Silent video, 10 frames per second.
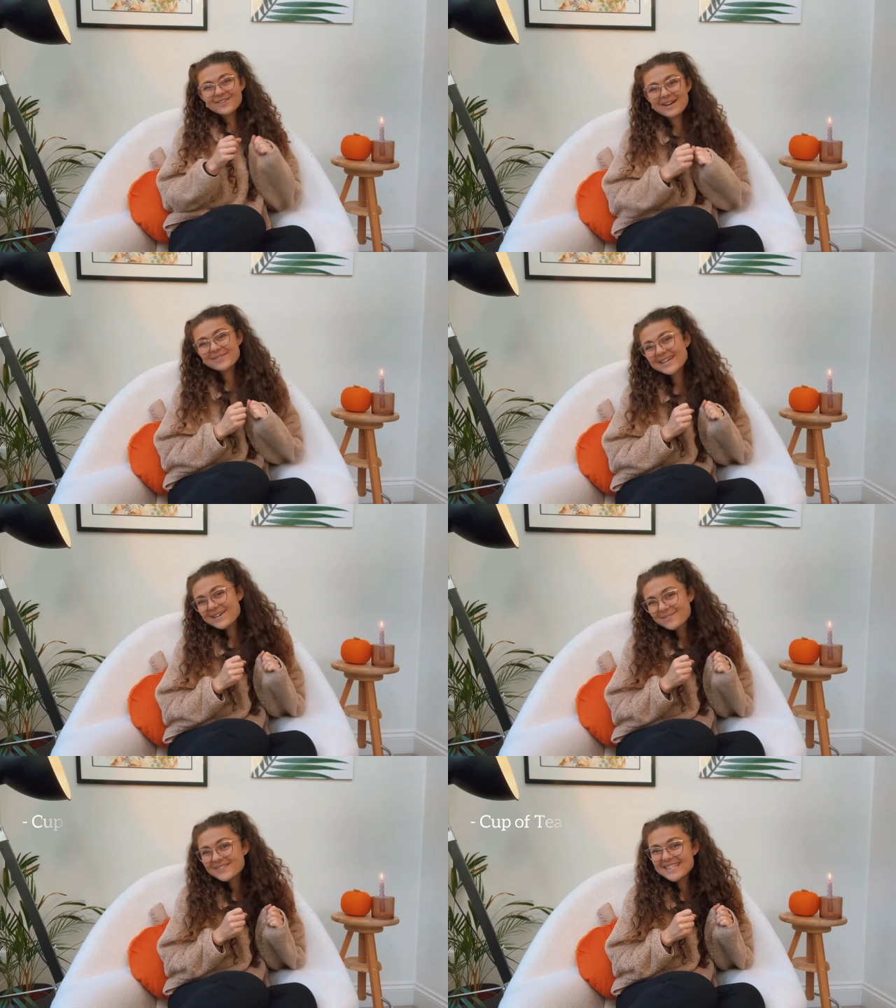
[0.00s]
grab a
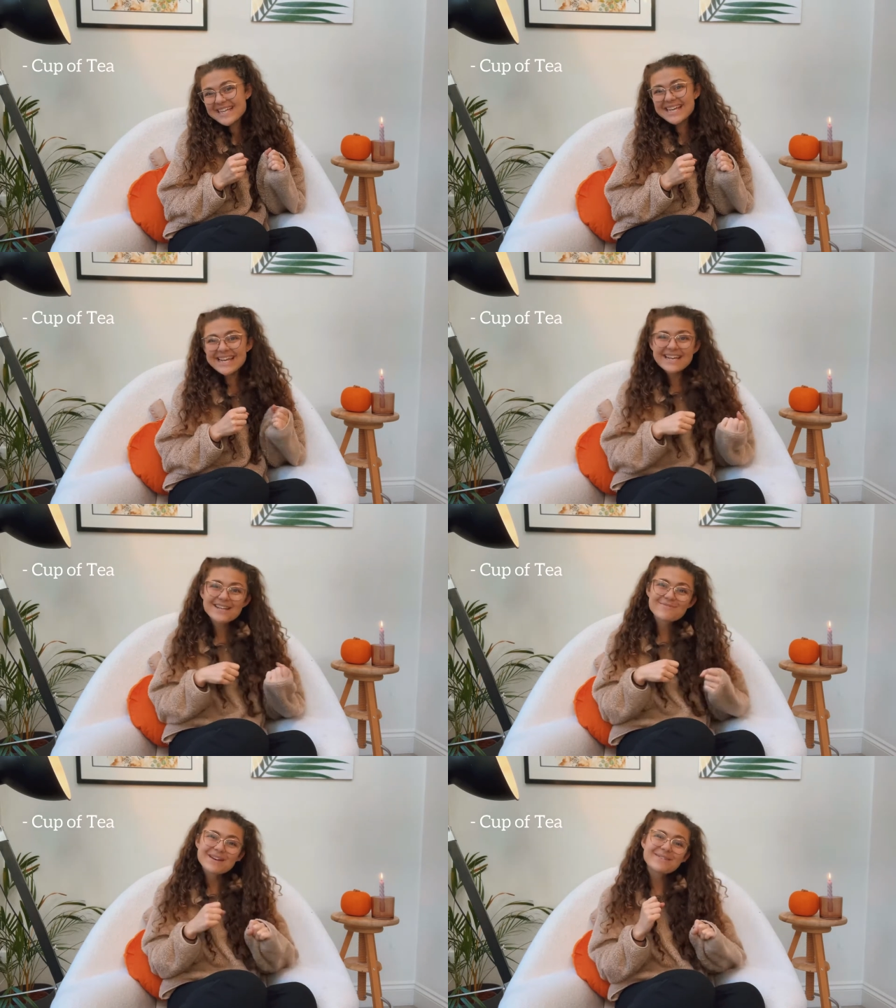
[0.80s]
cup of tea,
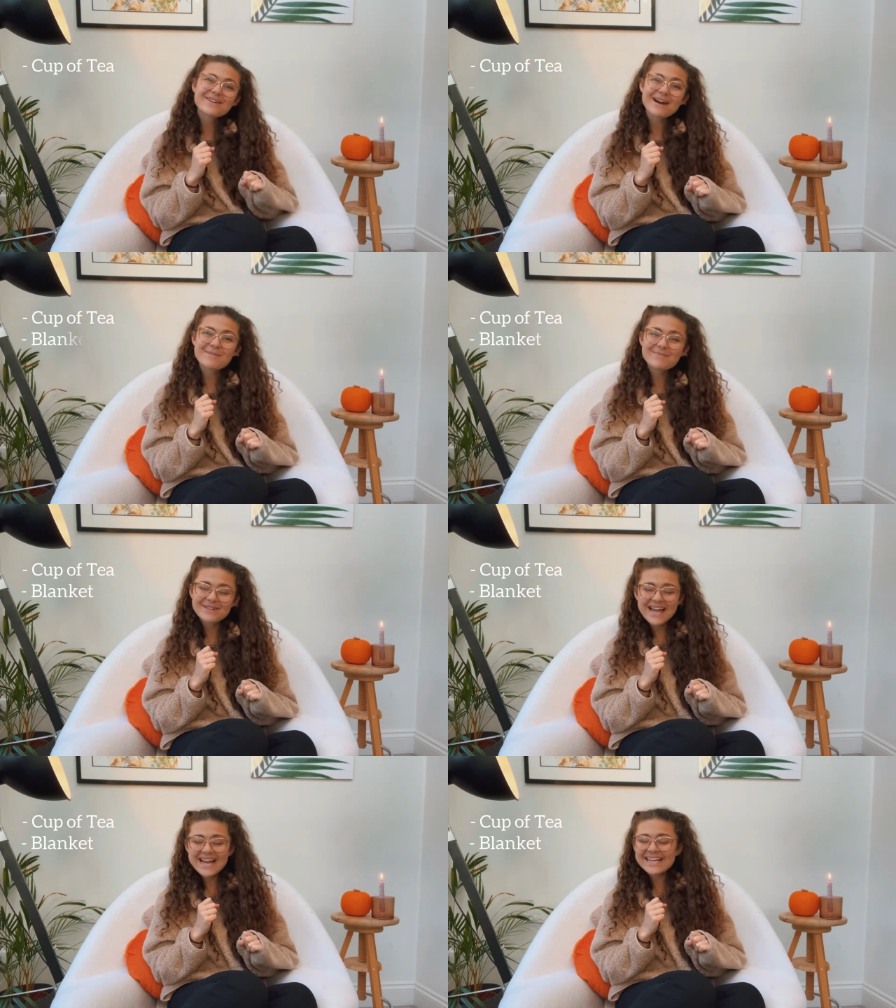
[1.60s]
maybe grab
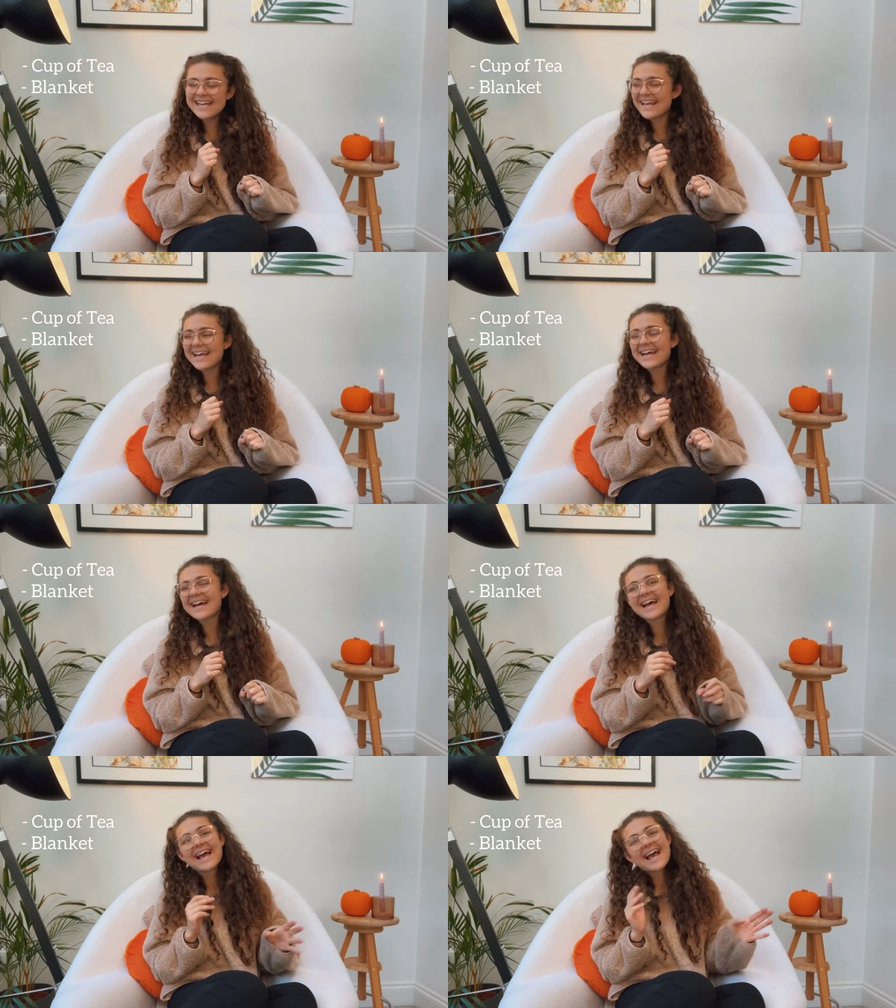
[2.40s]
a
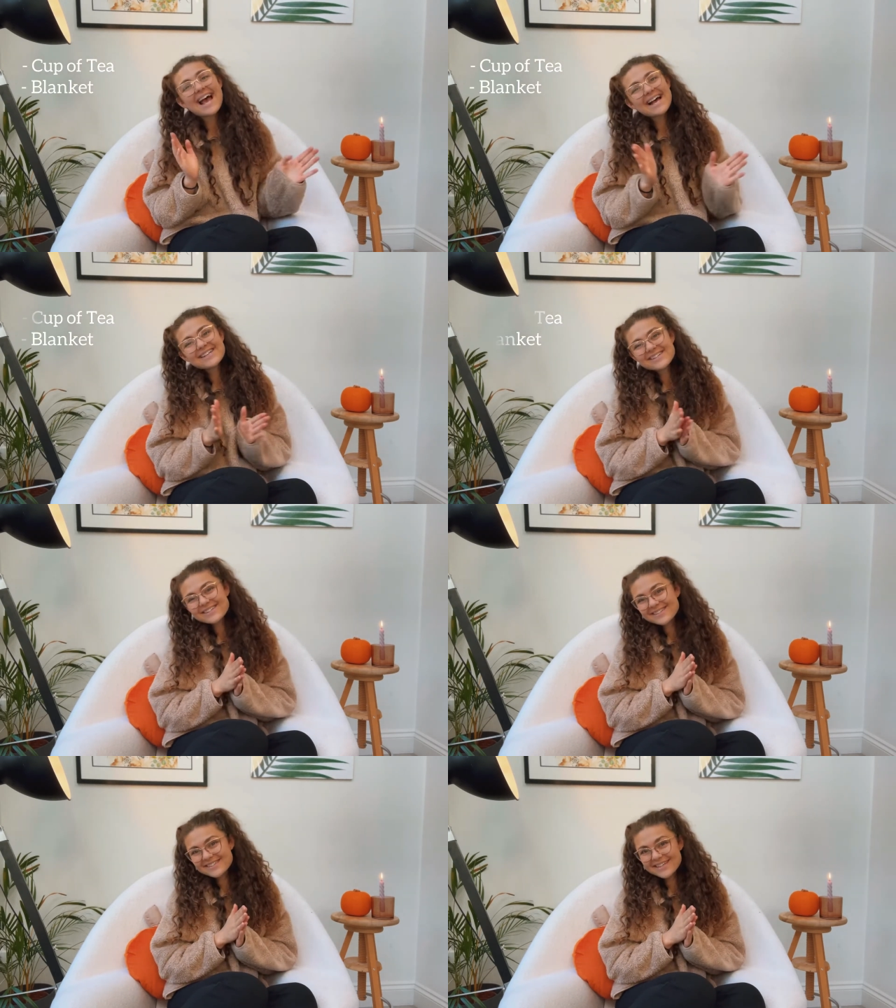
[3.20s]
blanket, and
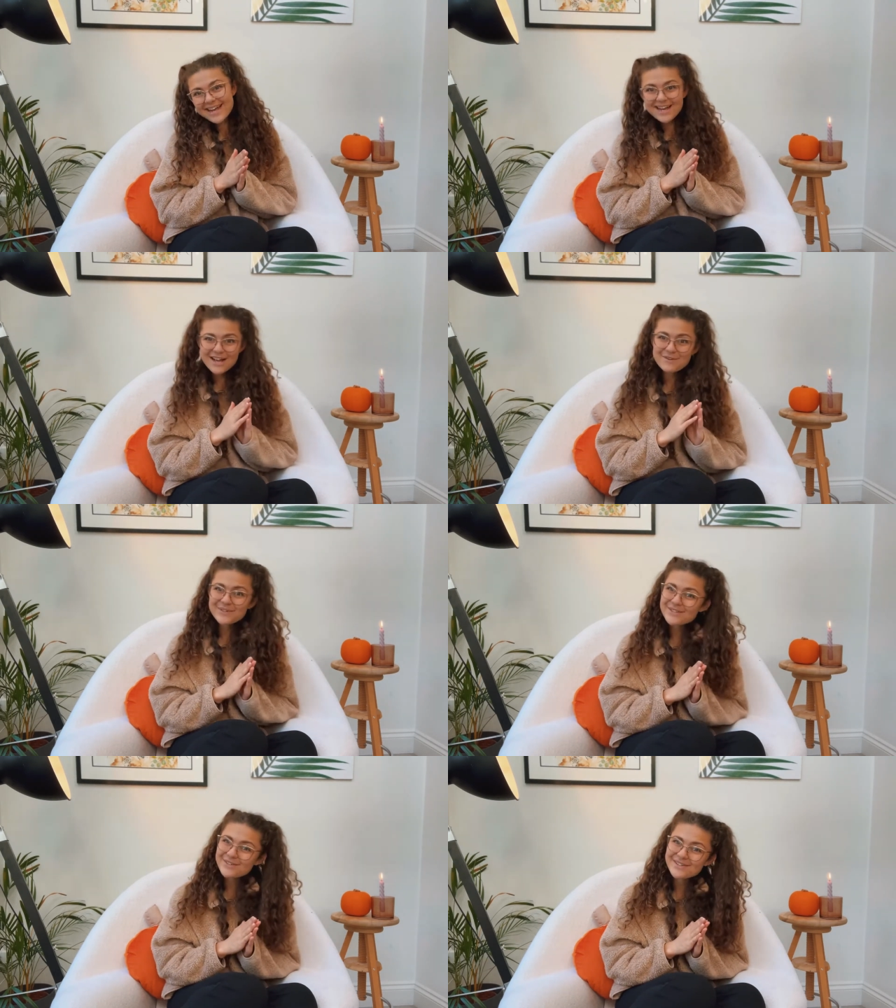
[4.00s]
just come
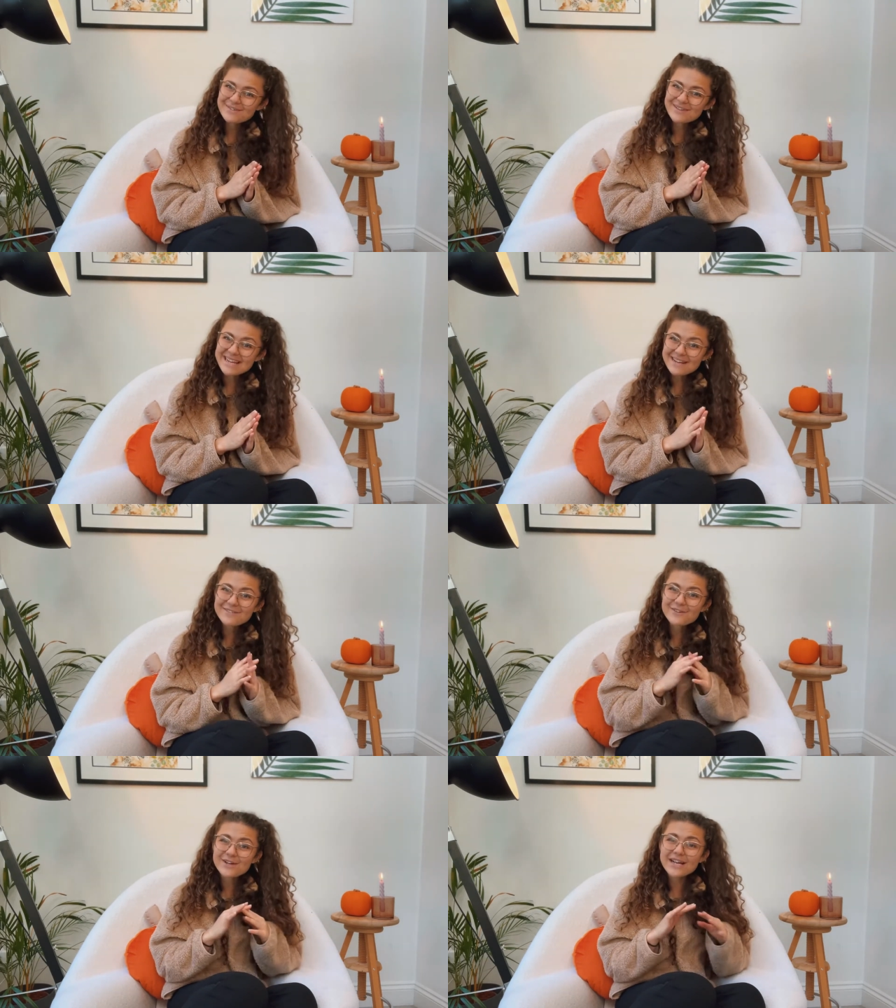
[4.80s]
and join me
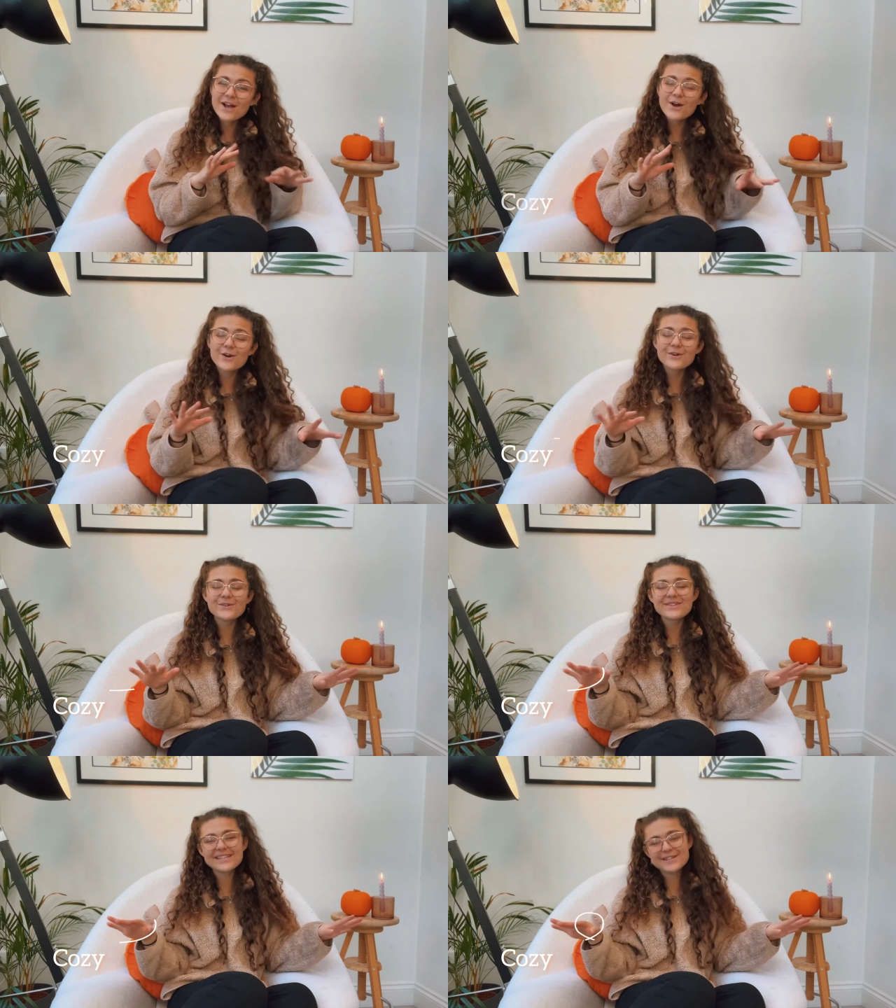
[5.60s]
for a
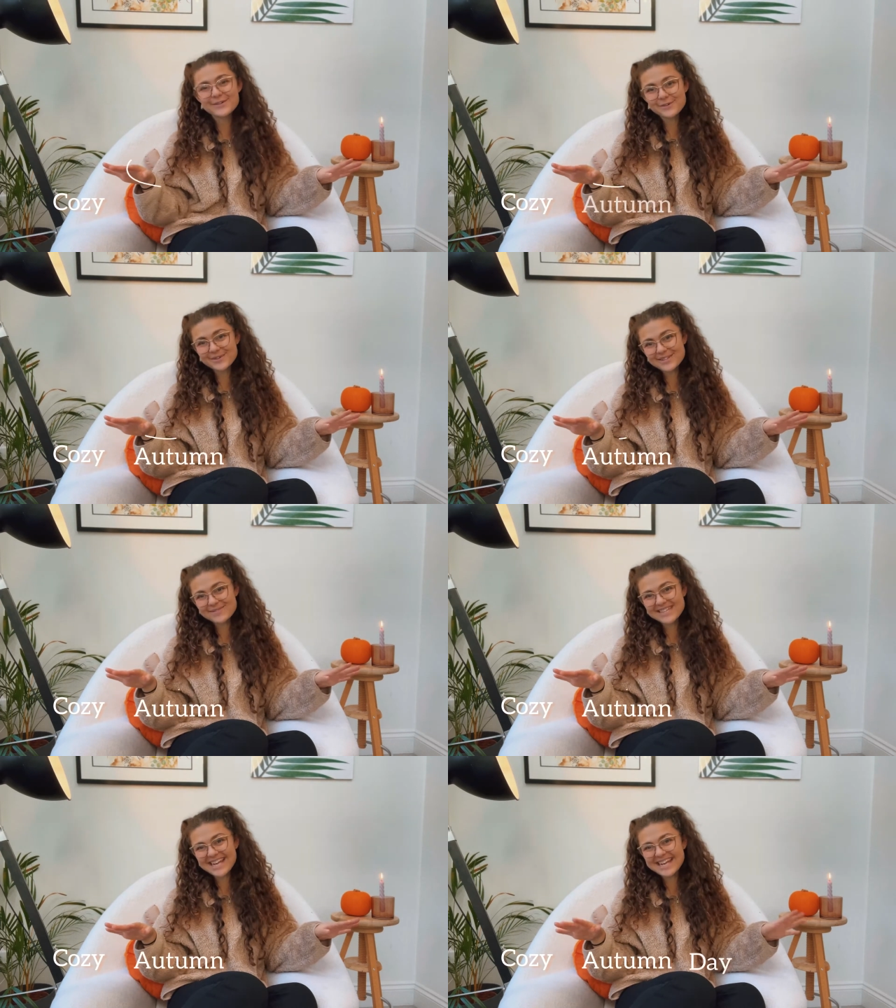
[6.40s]
cosy
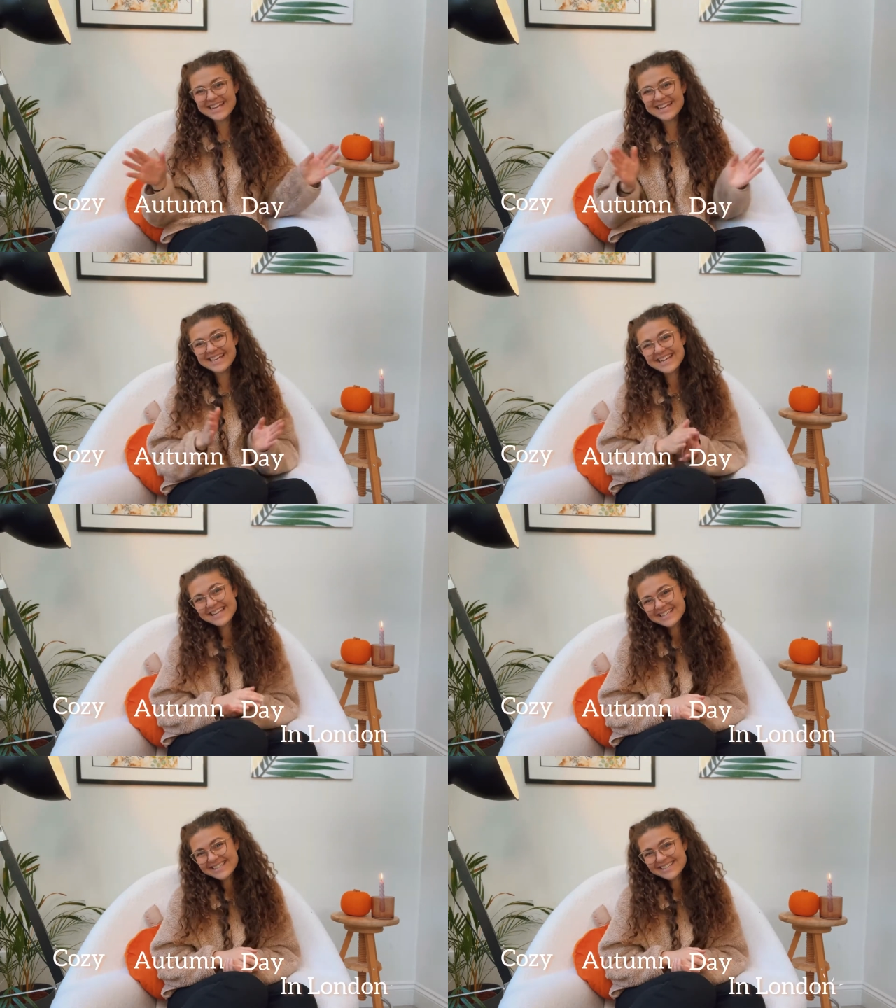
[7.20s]
autumn day in
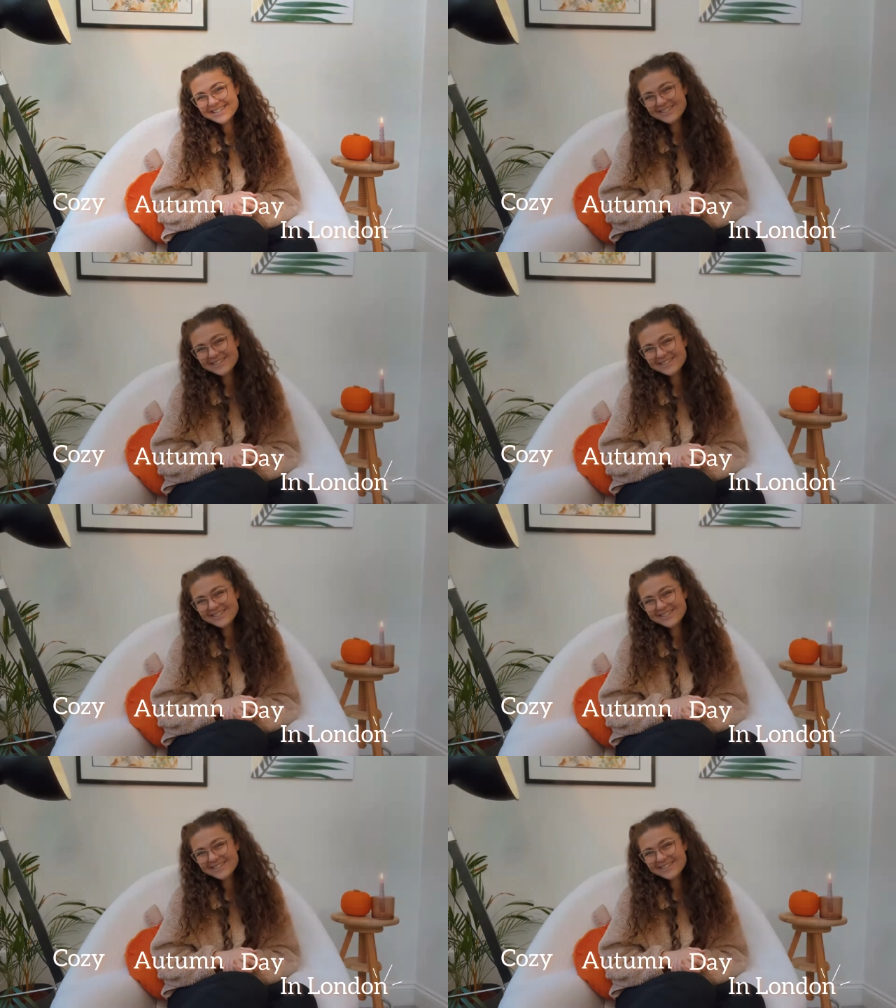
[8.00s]
London.